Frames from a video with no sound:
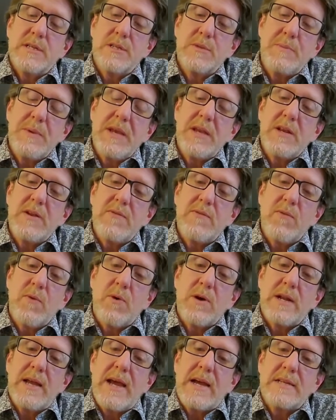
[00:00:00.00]
speak in a
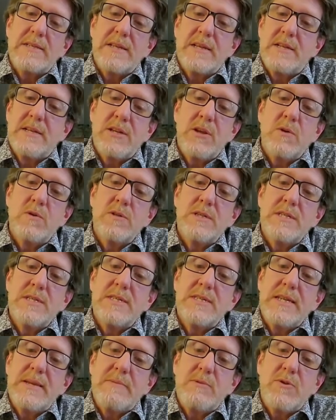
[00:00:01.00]
foreign accent, don't seem